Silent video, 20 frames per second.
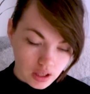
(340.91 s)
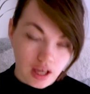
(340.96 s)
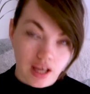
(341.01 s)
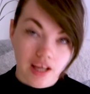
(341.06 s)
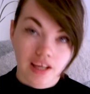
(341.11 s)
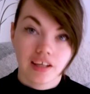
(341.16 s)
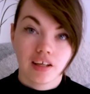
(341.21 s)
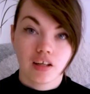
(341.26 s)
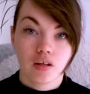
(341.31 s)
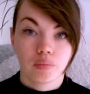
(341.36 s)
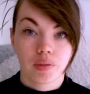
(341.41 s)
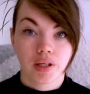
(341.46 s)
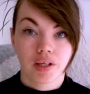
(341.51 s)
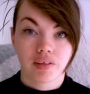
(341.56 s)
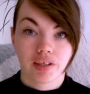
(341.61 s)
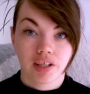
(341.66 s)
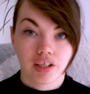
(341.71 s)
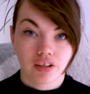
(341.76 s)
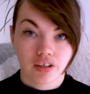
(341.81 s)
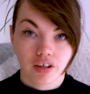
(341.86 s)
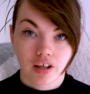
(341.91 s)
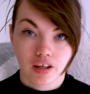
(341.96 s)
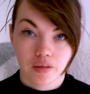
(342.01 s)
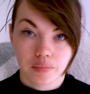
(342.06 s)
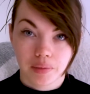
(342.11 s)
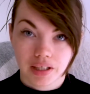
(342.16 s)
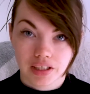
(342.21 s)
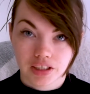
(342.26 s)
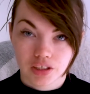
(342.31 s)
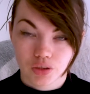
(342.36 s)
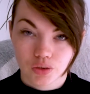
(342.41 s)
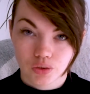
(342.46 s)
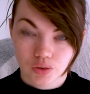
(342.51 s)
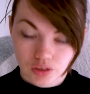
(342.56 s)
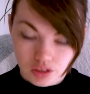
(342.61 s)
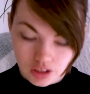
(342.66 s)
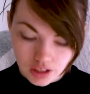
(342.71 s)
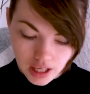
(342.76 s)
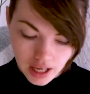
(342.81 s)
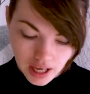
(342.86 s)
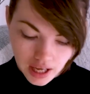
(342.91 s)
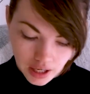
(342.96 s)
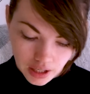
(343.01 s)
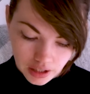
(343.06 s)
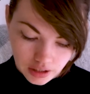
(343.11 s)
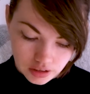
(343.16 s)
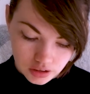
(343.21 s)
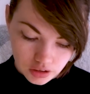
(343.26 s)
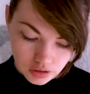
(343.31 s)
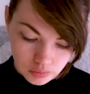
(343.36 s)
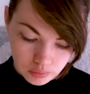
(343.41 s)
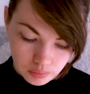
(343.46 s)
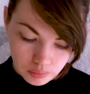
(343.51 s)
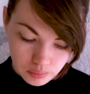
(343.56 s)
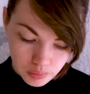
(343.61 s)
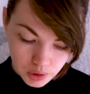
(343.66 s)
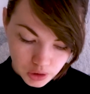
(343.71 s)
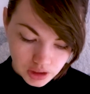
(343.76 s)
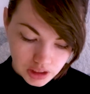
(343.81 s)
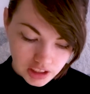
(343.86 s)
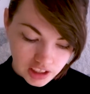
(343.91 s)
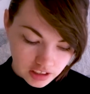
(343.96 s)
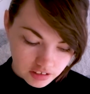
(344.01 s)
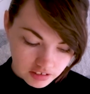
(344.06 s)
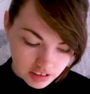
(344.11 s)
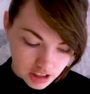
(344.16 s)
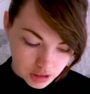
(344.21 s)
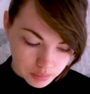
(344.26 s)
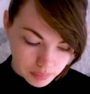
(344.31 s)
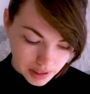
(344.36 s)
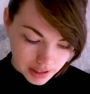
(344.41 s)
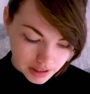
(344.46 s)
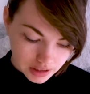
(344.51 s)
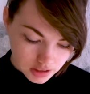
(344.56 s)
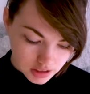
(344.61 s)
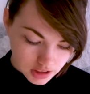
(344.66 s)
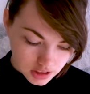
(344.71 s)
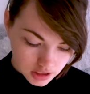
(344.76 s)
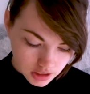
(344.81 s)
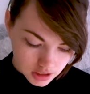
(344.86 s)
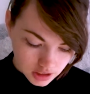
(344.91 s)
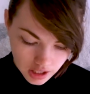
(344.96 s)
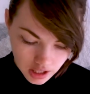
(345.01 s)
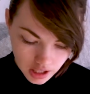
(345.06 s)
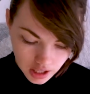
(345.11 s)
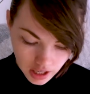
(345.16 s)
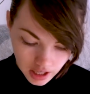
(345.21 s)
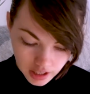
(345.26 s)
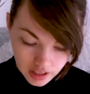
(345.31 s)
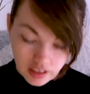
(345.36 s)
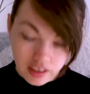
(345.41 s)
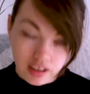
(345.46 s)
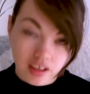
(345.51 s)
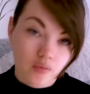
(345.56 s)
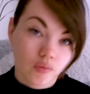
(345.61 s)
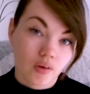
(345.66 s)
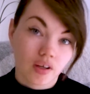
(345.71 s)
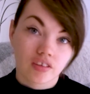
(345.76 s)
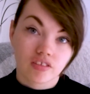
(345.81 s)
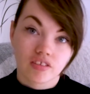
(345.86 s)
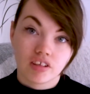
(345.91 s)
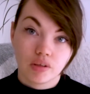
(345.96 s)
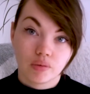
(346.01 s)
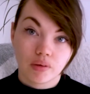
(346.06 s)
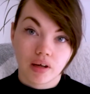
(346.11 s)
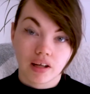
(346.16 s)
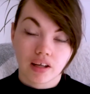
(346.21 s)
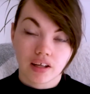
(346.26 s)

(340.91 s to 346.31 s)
a little bit of Neocolor pastels and mostly acrylic paints. And I think it works really well.